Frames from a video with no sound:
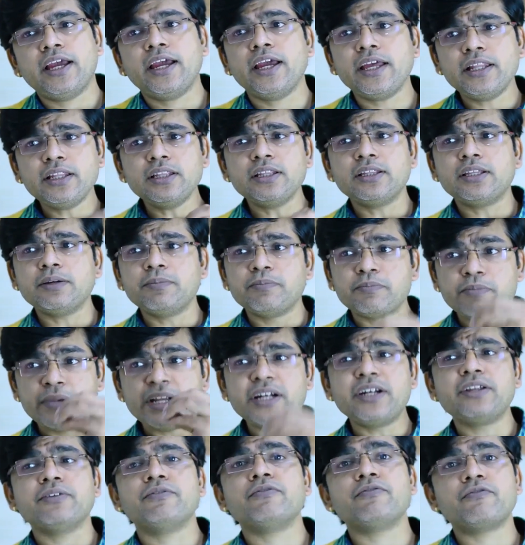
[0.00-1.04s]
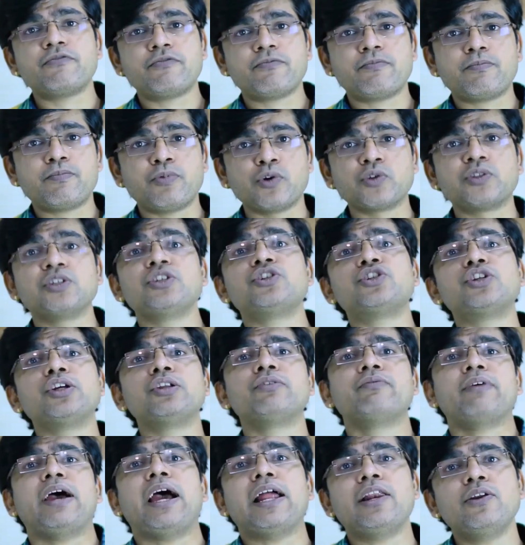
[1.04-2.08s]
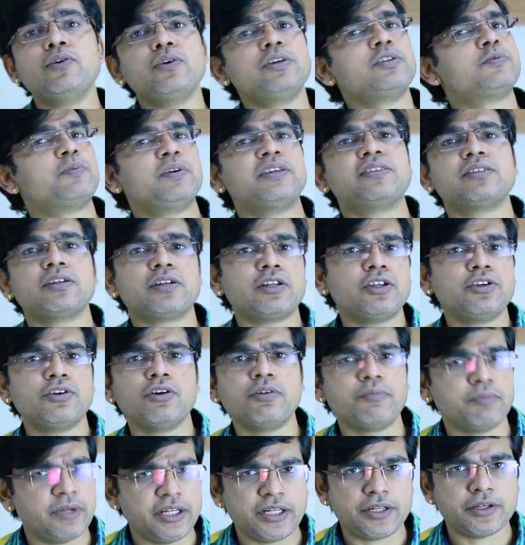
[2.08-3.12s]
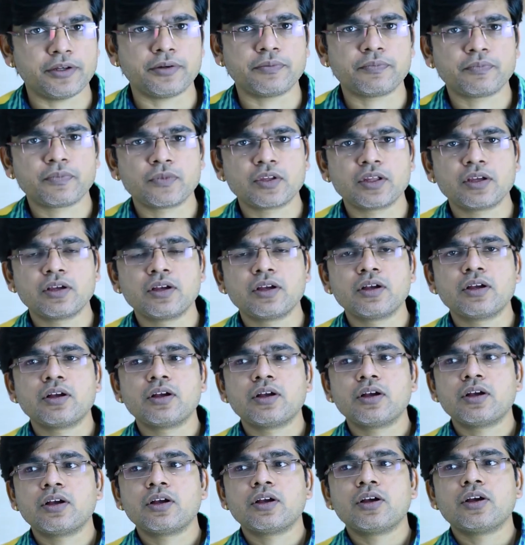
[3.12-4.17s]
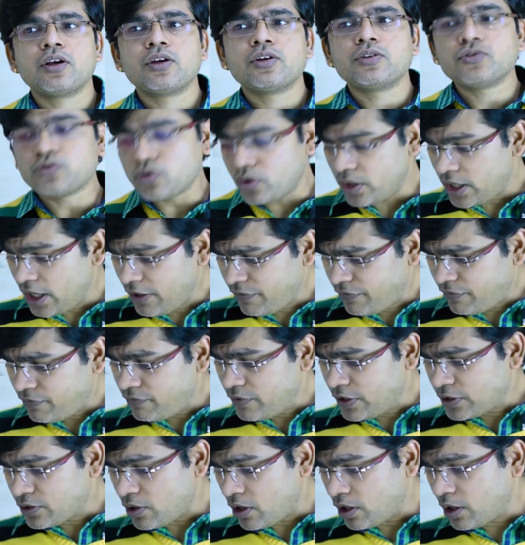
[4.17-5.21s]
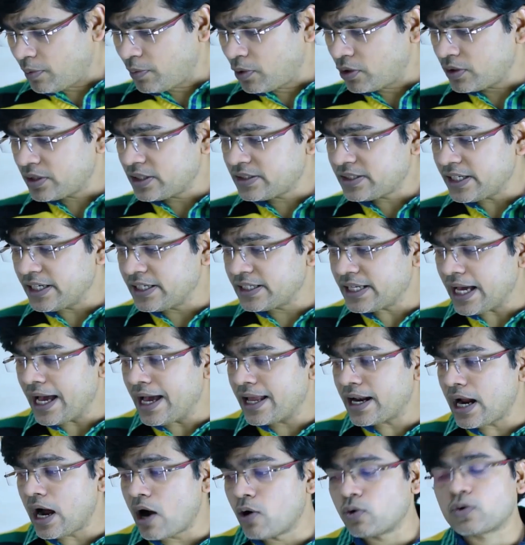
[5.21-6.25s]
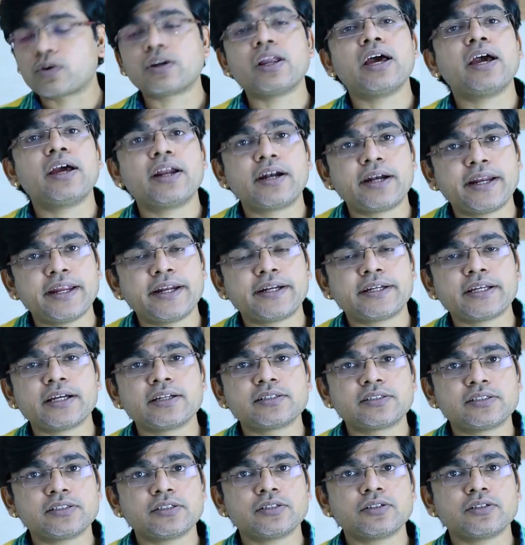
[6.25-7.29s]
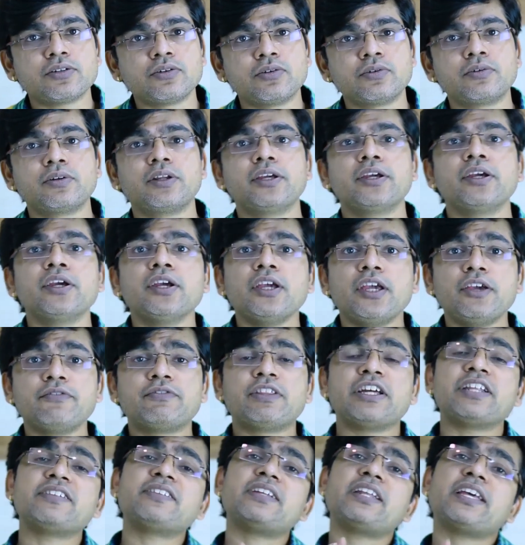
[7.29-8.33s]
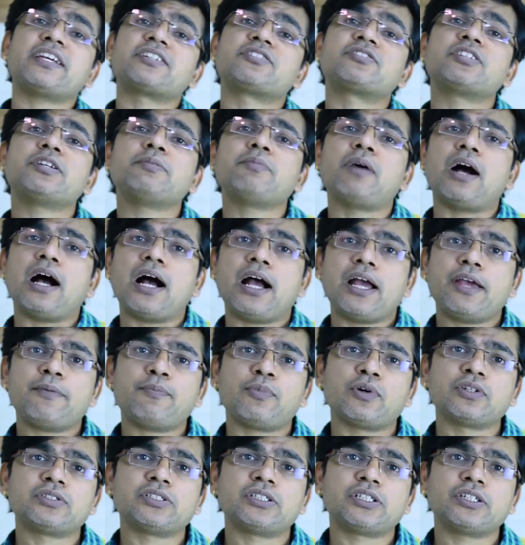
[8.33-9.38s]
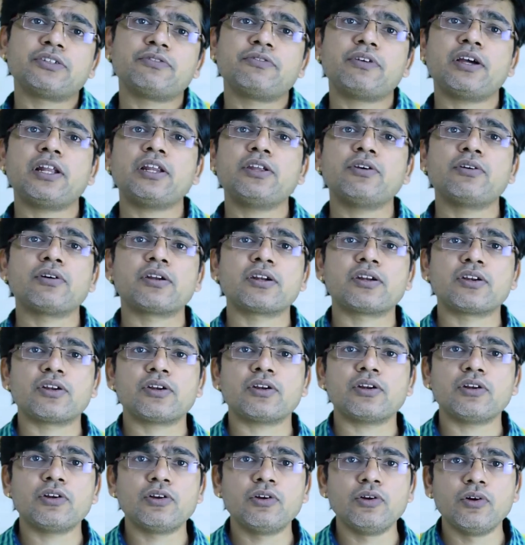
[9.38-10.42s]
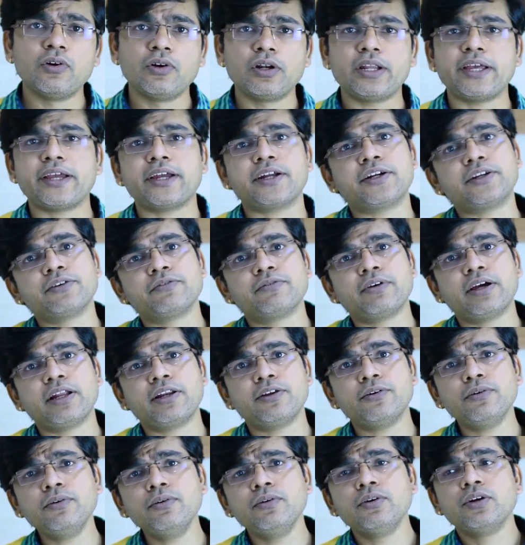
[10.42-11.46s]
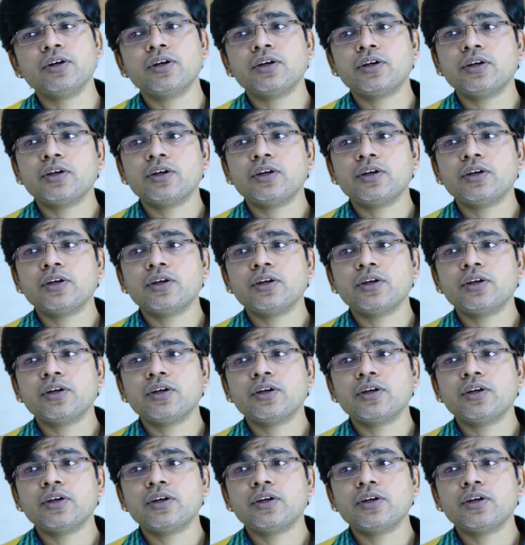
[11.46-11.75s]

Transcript: and the mid position value is basically your median. So if we talk about this entire outlier data only, if there is an extreme high positive value or low negative value,